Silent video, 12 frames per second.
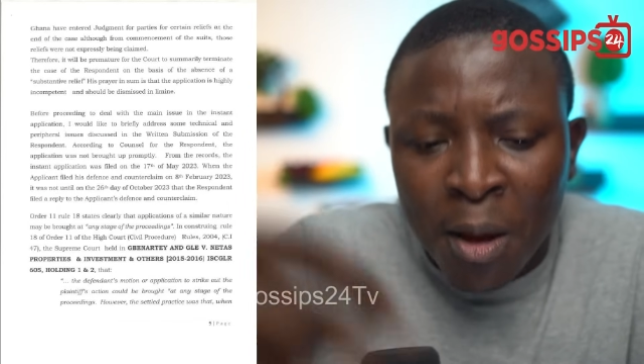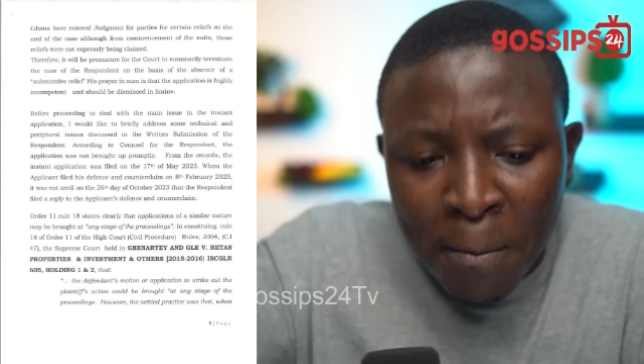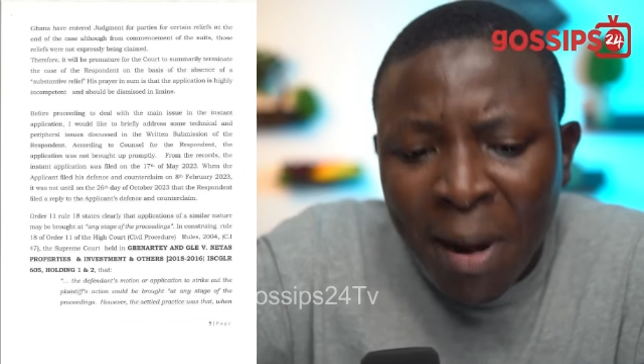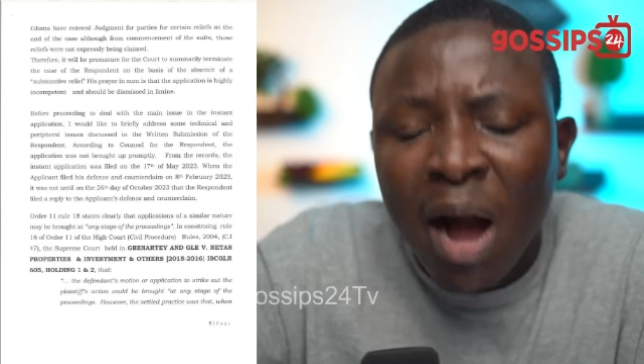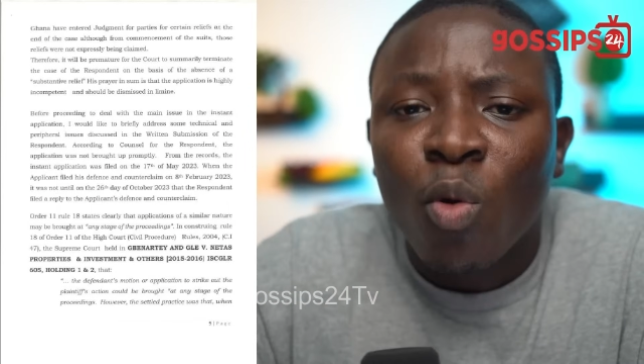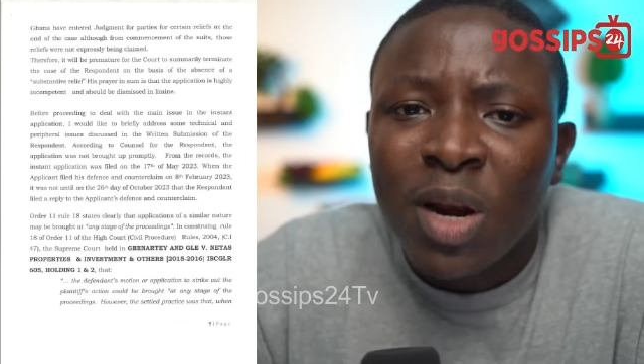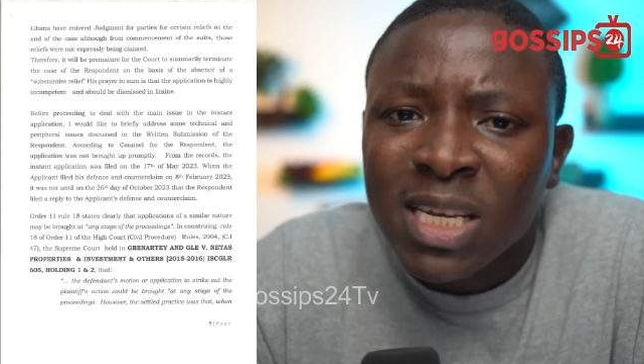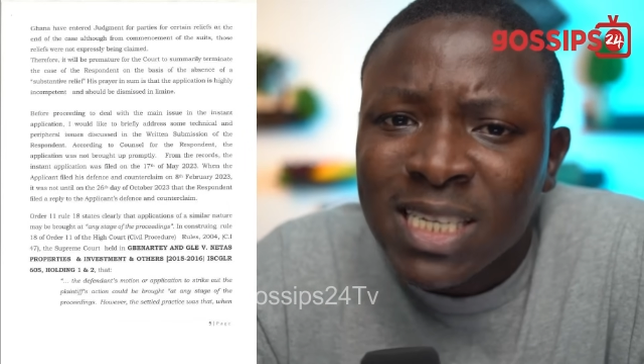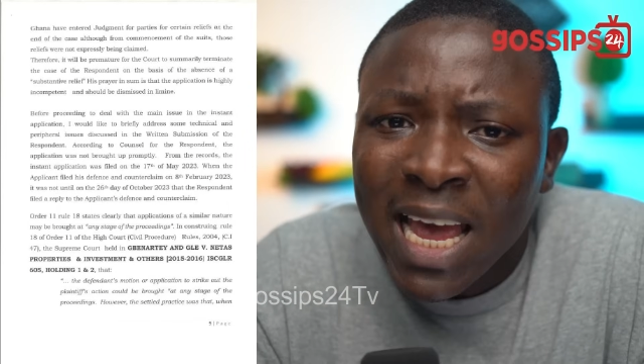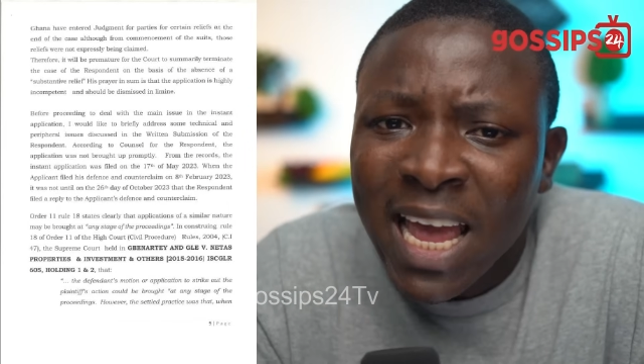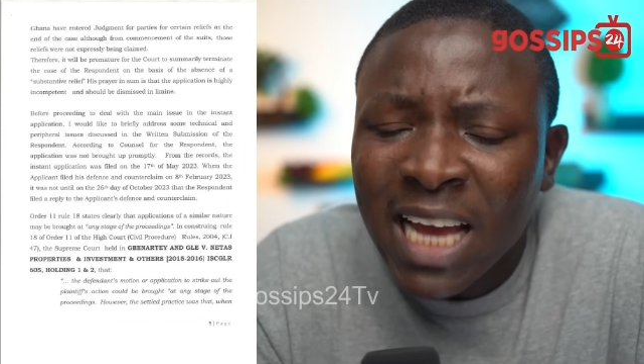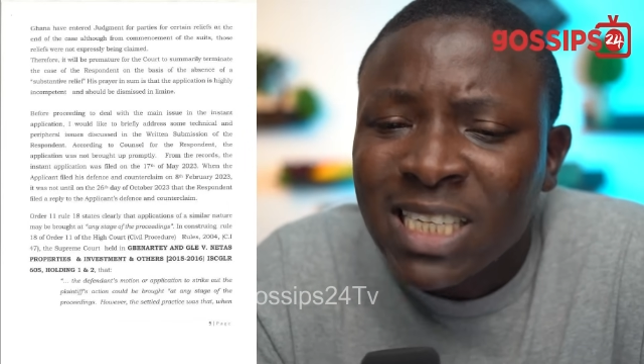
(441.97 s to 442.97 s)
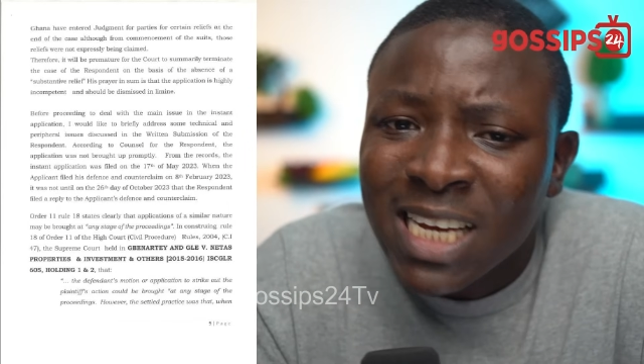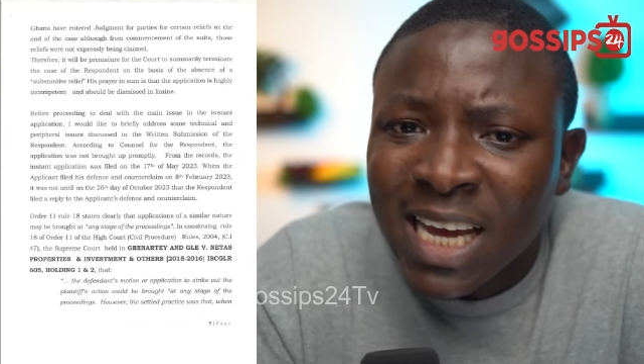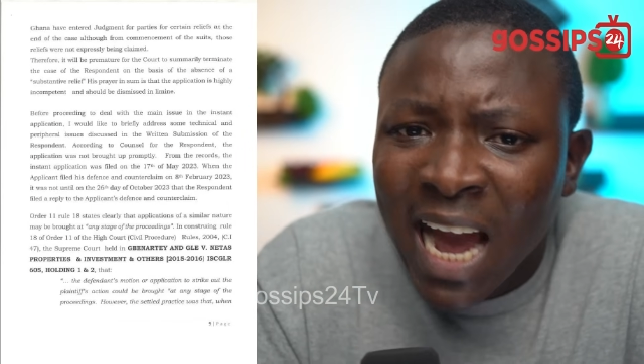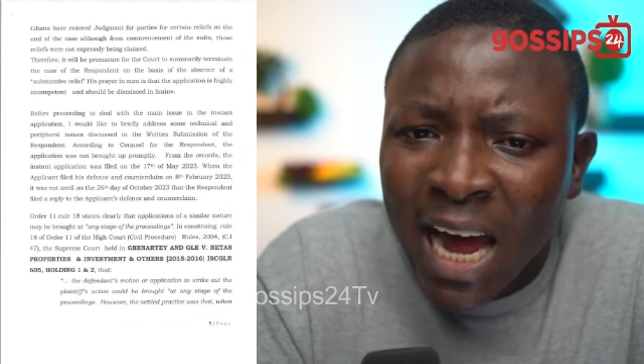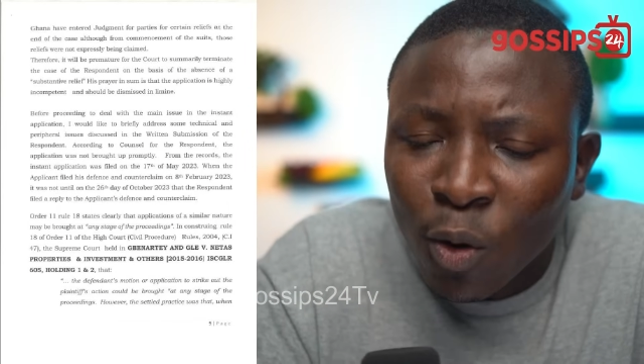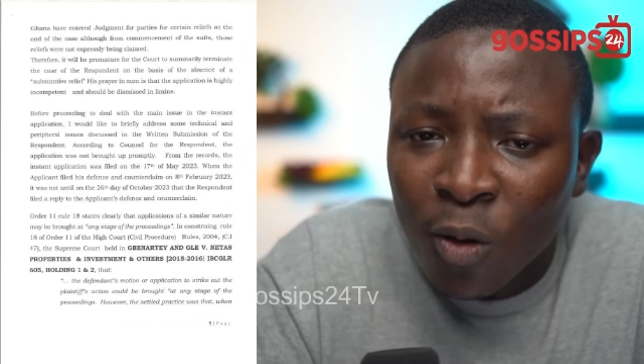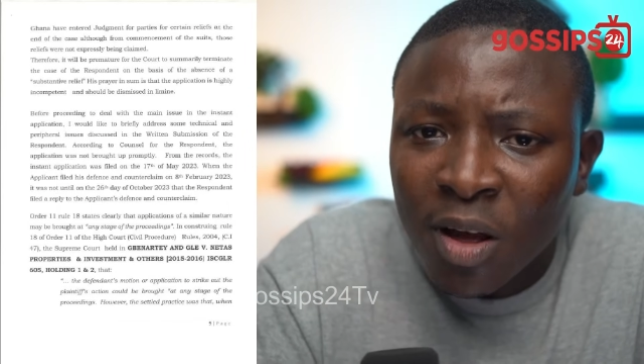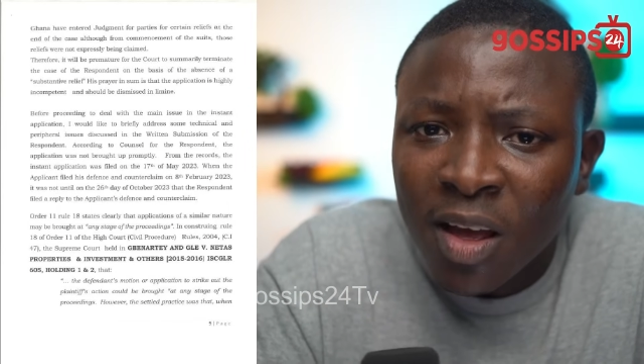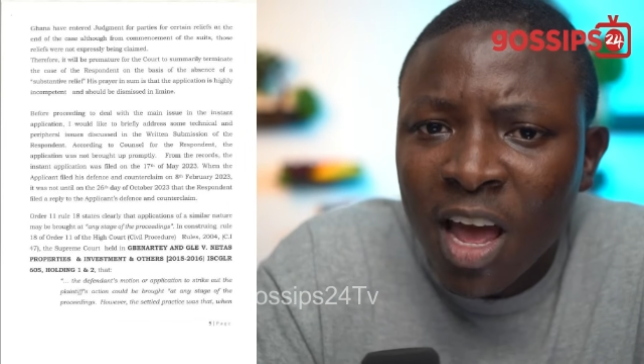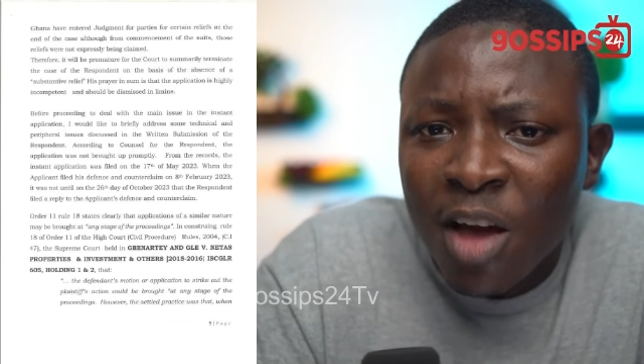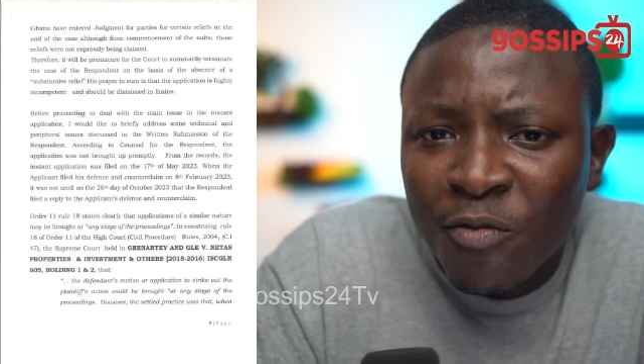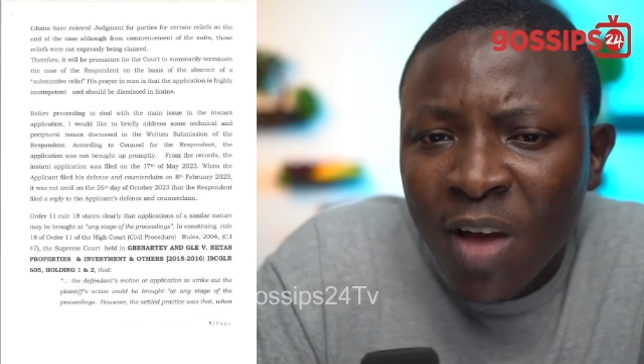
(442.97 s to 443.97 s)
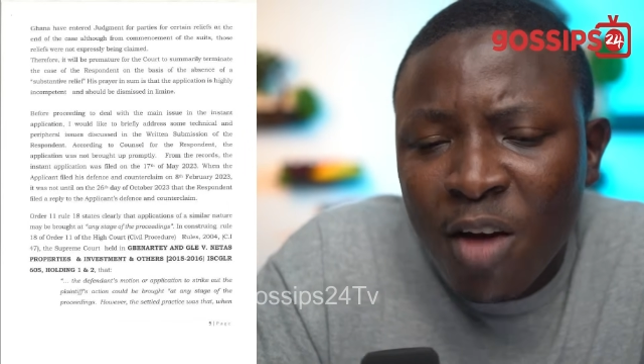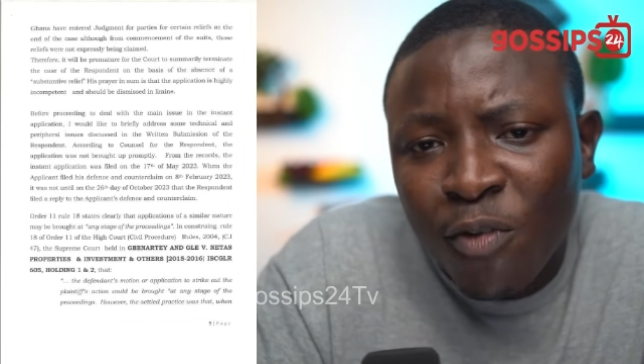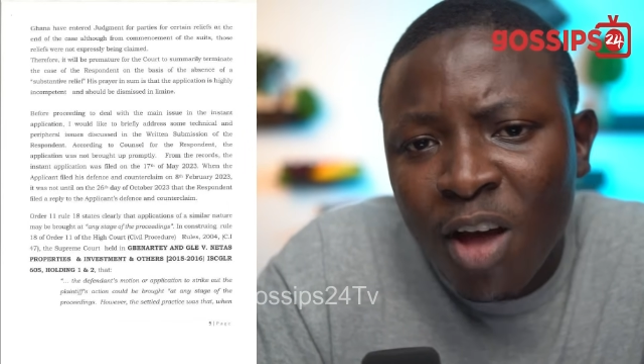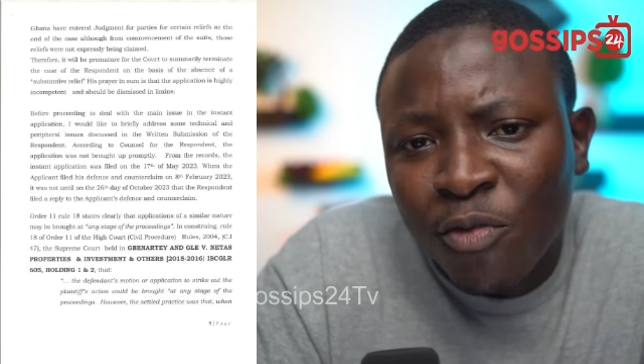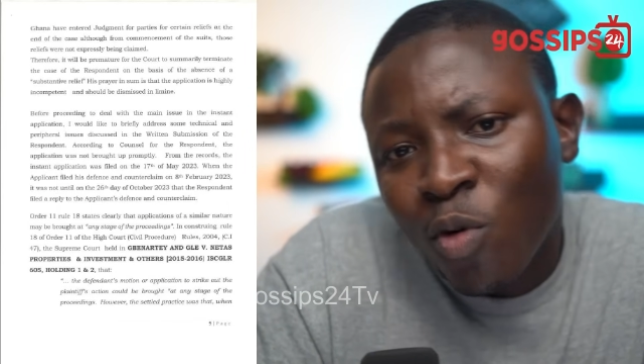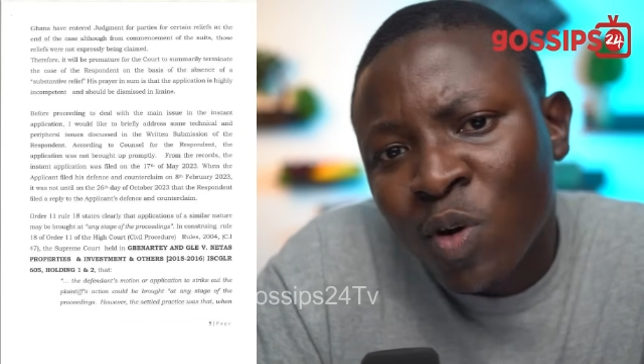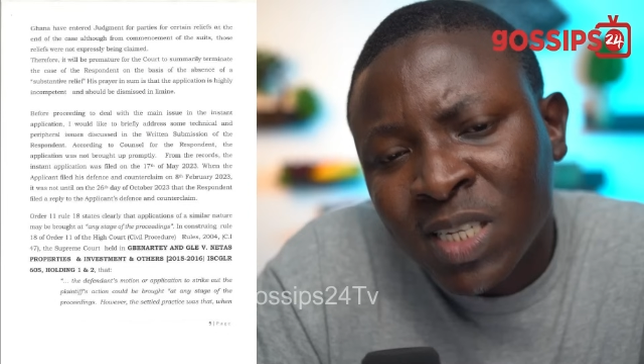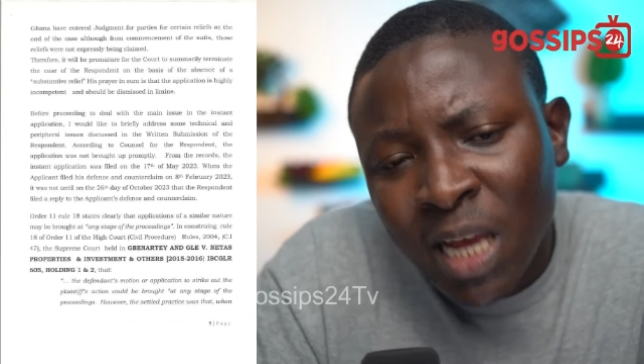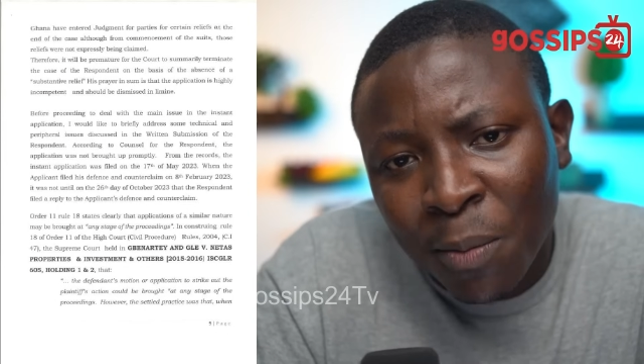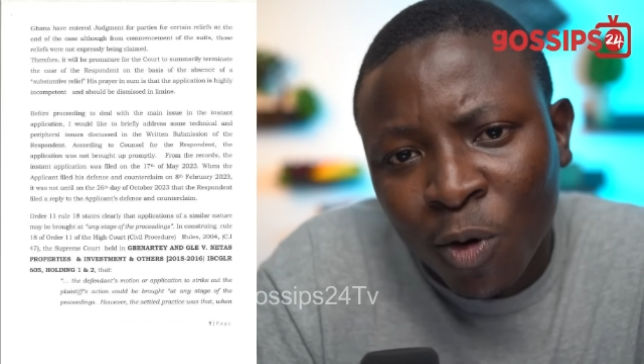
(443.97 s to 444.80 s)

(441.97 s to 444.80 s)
But when you say you are in JK, you will say,